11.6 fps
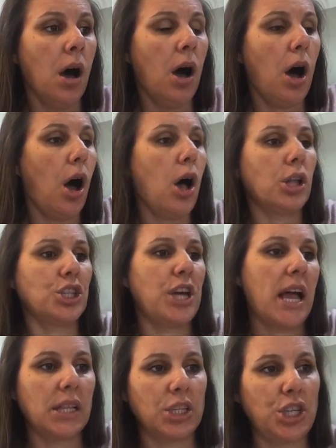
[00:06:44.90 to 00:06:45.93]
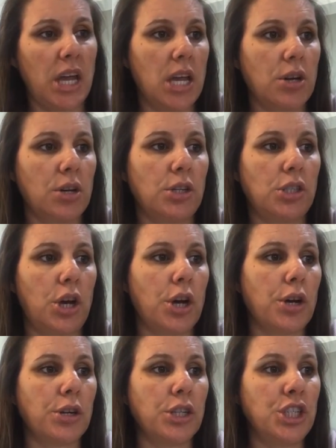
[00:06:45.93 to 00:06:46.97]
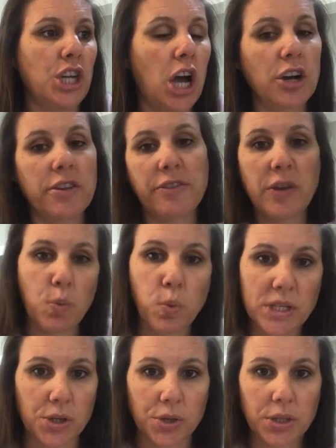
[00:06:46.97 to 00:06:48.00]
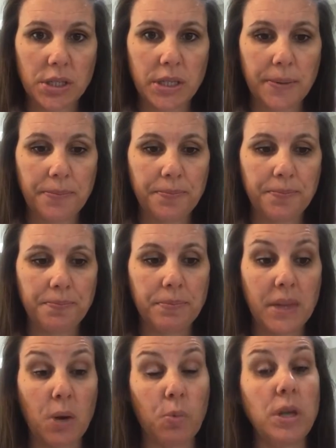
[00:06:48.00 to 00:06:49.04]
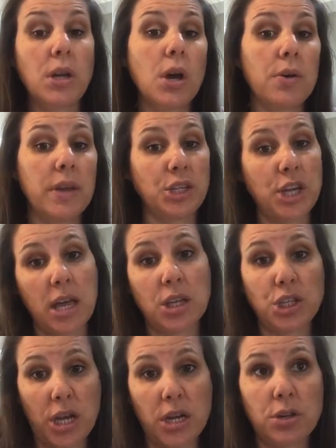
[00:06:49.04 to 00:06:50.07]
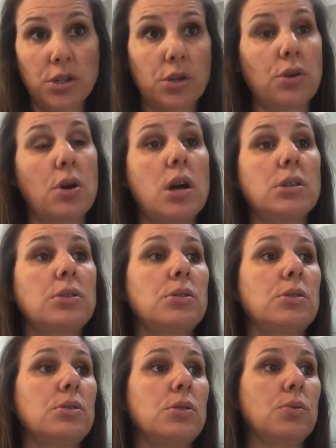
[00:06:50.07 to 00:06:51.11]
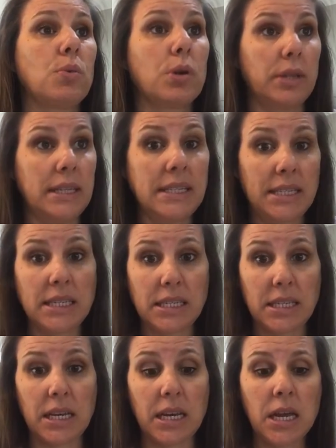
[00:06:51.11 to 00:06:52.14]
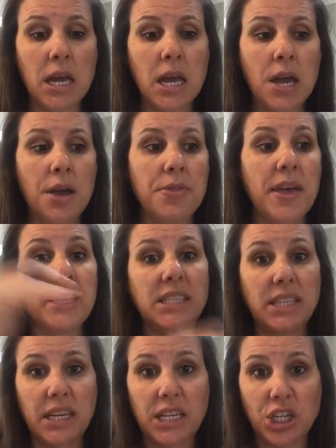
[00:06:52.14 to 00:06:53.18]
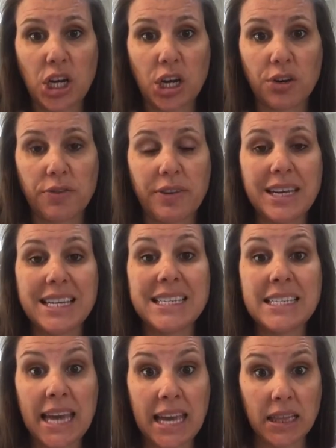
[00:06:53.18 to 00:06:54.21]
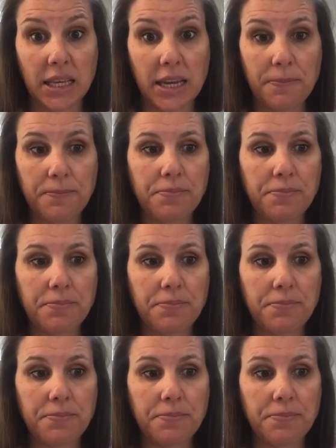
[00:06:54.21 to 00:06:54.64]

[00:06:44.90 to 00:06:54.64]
all Challenge A'ers are geography wizards. Now, we know that Challenge A'ers across the world in CC, they study geography intently.